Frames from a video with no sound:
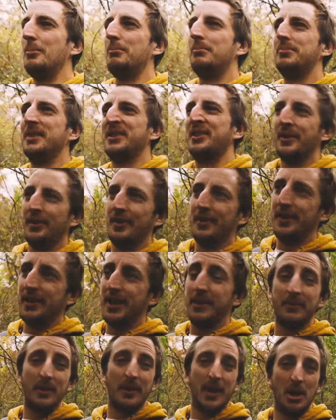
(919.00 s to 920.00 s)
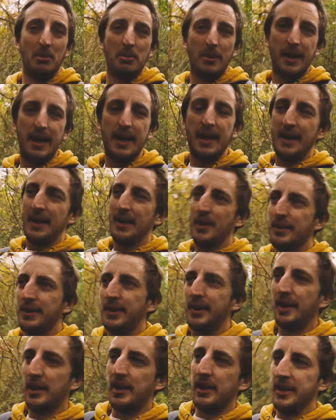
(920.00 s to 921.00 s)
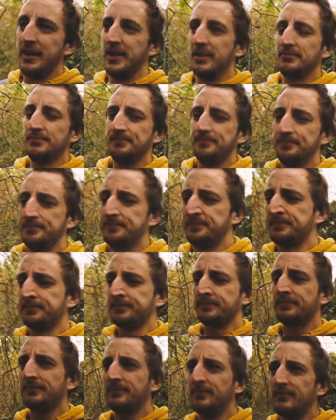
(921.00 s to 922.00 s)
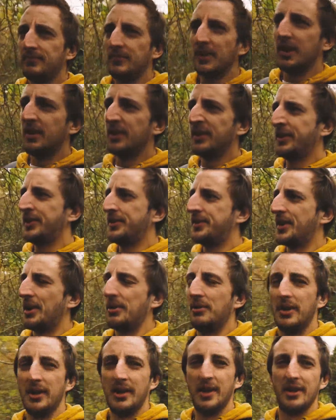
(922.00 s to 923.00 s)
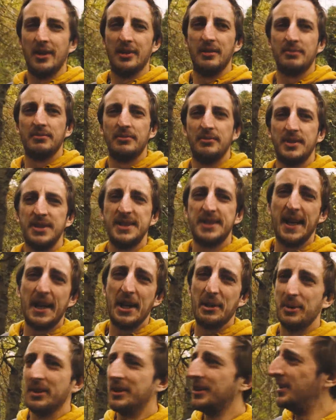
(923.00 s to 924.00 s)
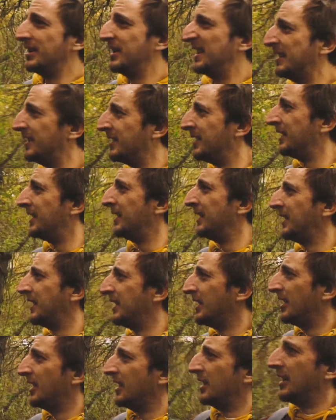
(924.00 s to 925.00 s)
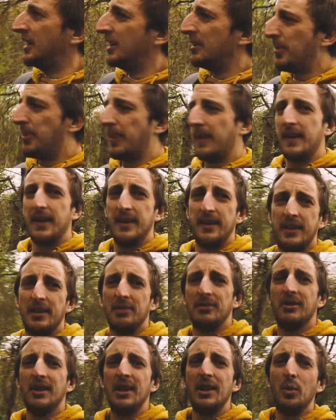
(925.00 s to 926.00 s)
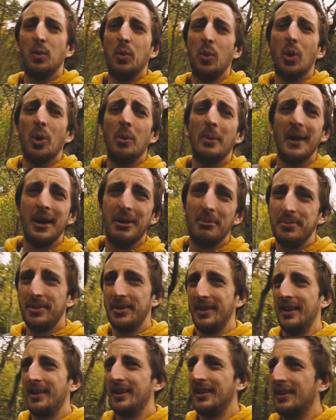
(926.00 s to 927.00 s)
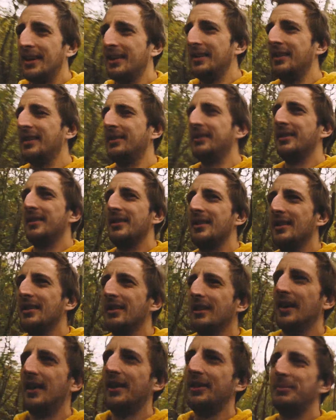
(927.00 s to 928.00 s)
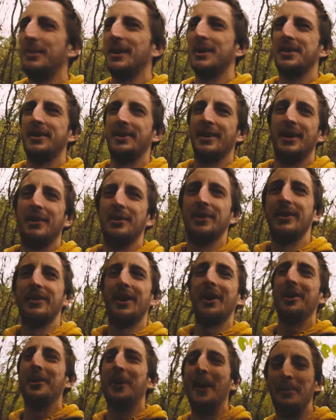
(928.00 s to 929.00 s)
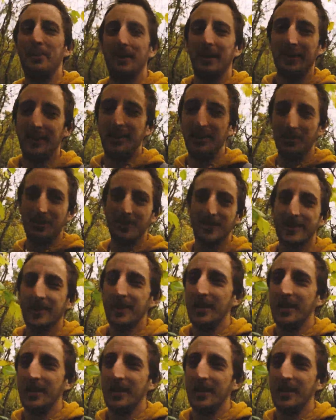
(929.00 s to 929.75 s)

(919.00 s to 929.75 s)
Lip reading: because even though I had a solar shower, it didn't really warm up as much as I was hoping it would.